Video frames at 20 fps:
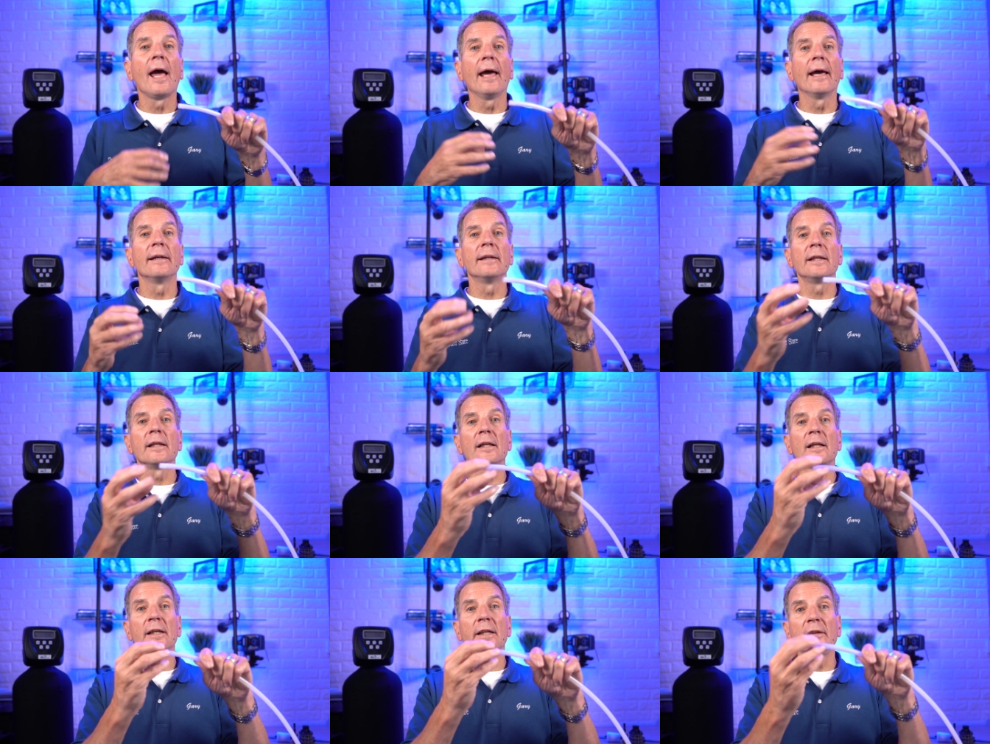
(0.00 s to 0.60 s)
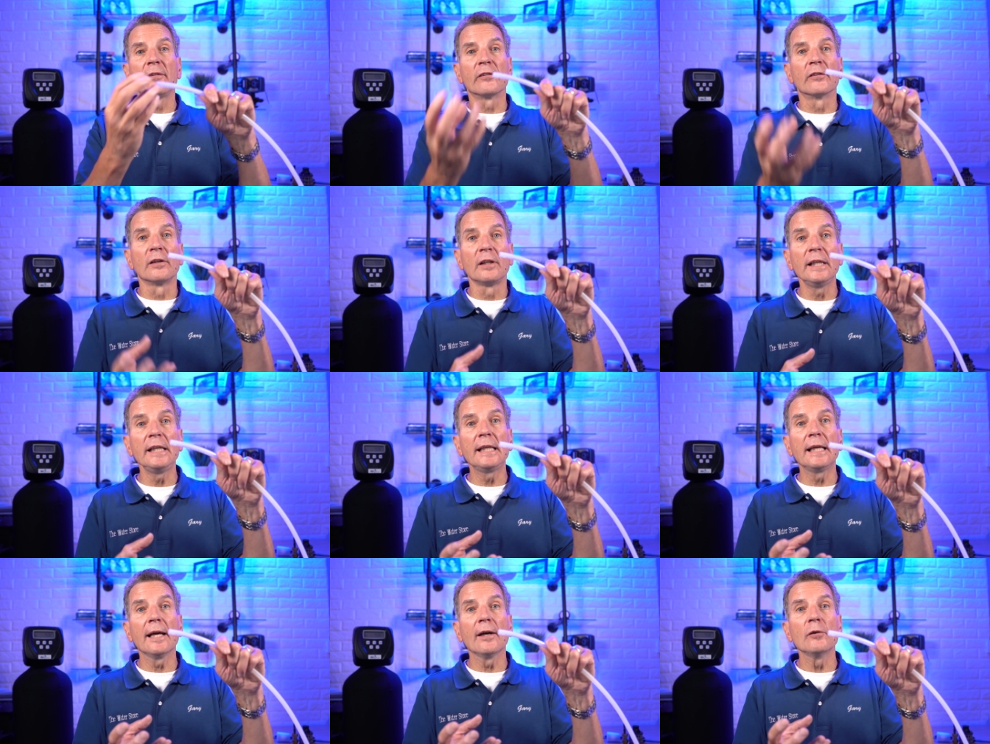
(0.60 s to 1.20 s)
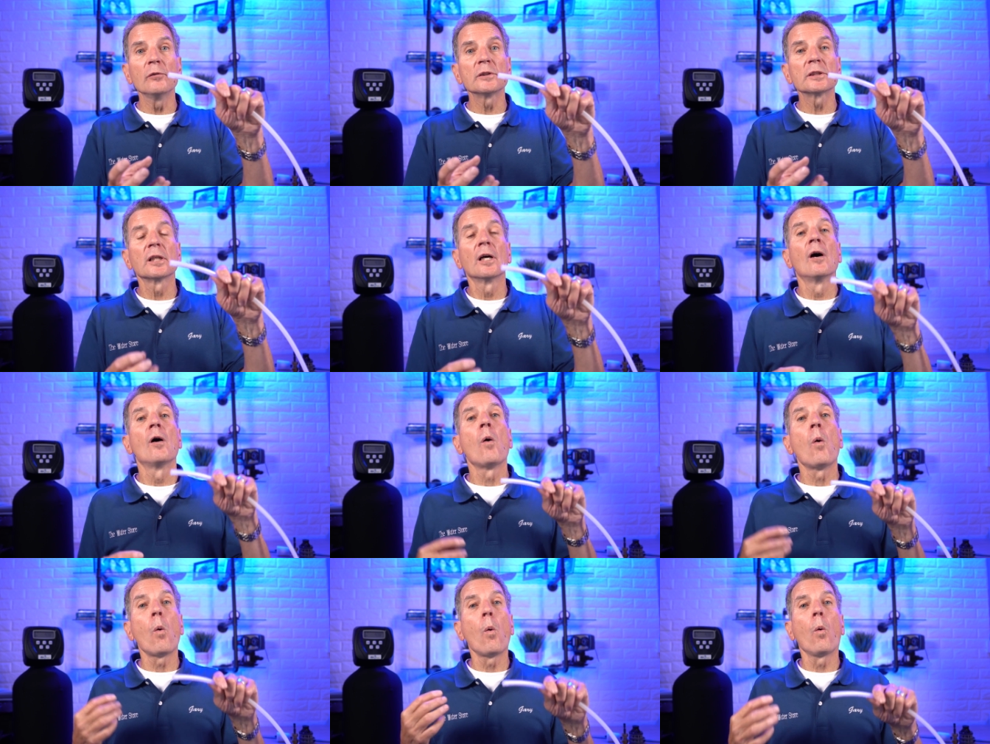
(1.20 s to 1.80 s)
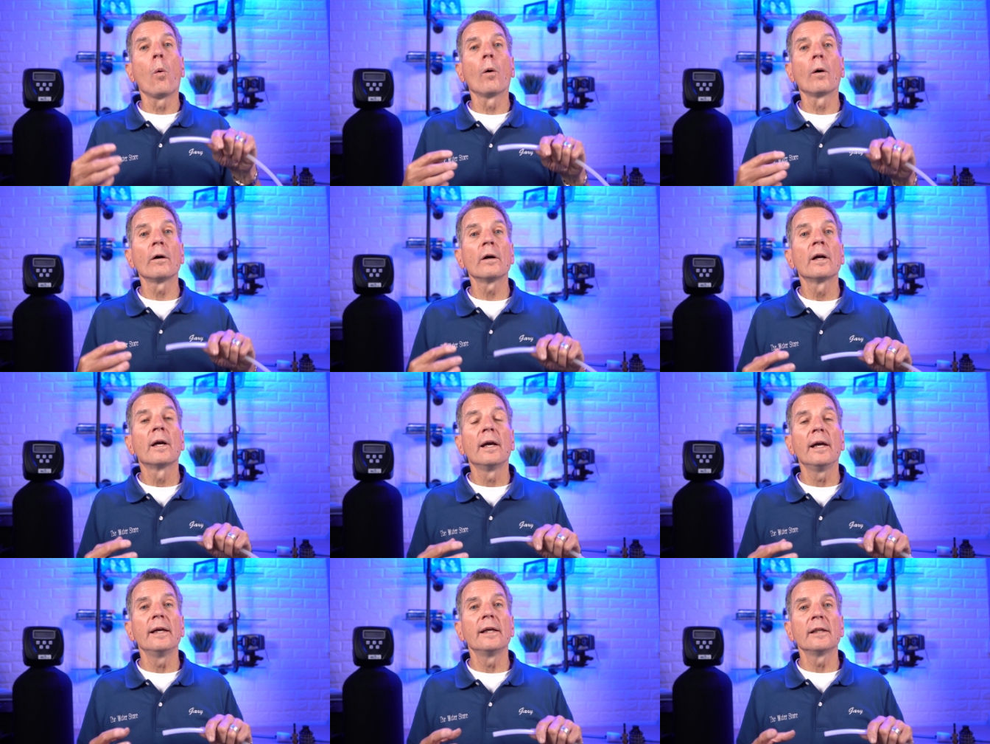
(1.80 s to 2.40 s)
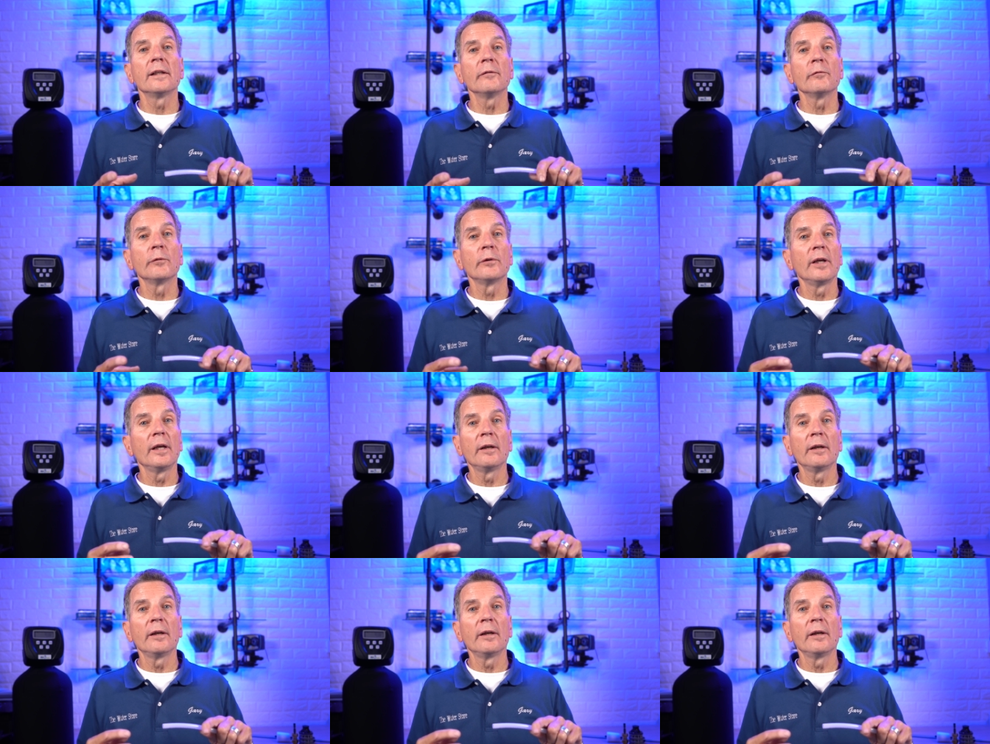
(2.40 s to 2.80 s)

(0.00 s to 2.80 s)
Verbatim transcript: and it'll either leak out or it,